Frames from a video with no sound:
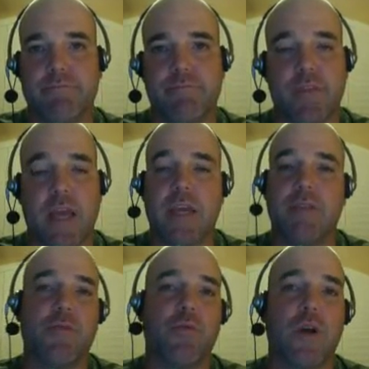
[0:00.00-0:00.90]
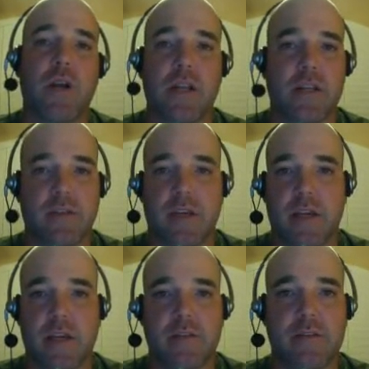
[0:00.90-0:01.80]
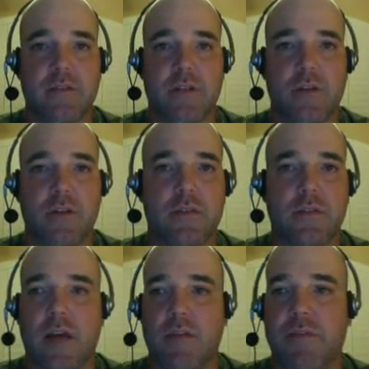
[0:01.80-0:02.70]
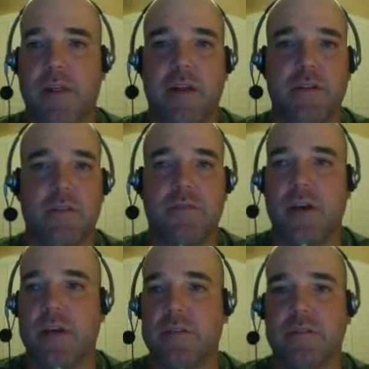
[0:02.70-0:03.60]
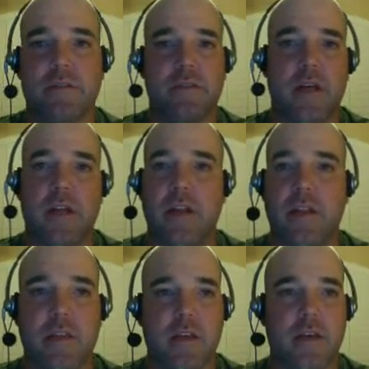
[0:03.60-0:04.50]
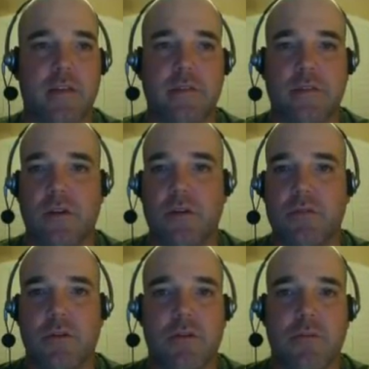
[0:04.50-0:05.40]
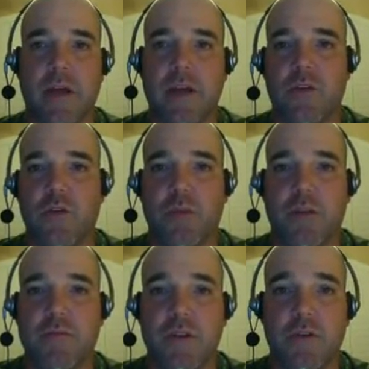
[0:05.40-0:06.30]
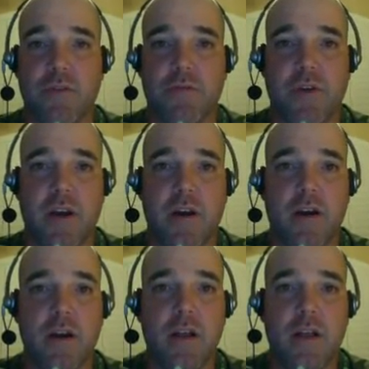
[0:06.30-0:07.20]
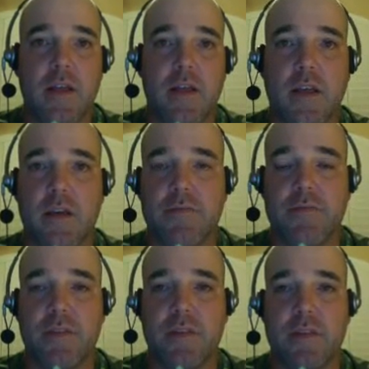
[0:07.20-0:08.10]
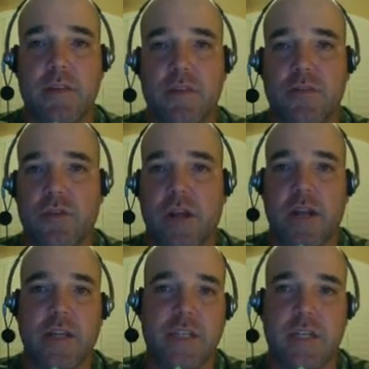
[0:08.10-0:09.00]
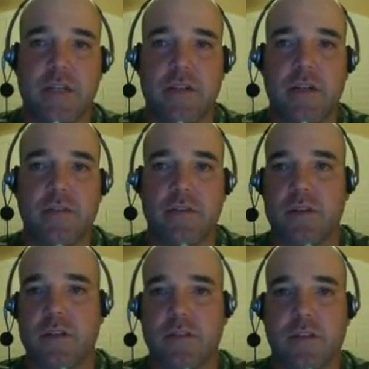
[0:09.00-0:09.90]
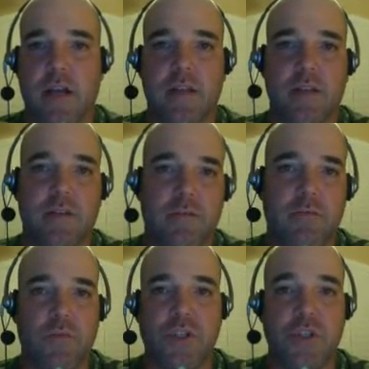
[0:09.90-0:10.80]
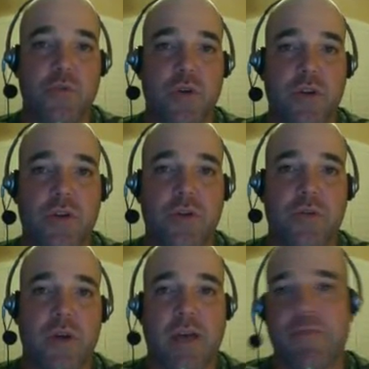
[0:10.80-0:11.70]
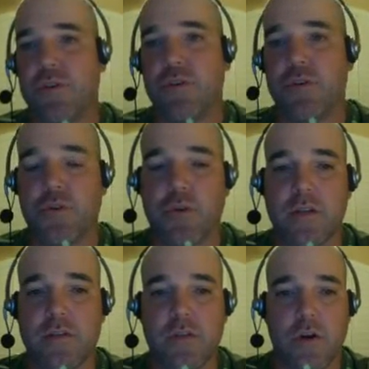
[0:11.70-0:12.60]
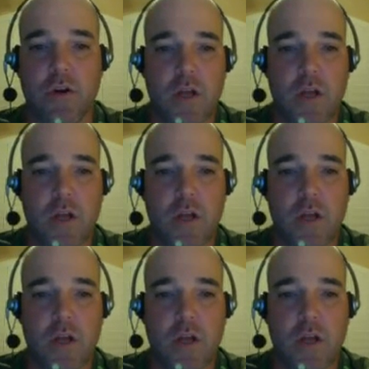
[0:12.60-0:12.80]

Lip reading: take it for what it is, I guess. This is not financial advice. This is not anything. Don't come back and hold my feet over the fire if the strategy isn't exactly what you want to do after you do it. So,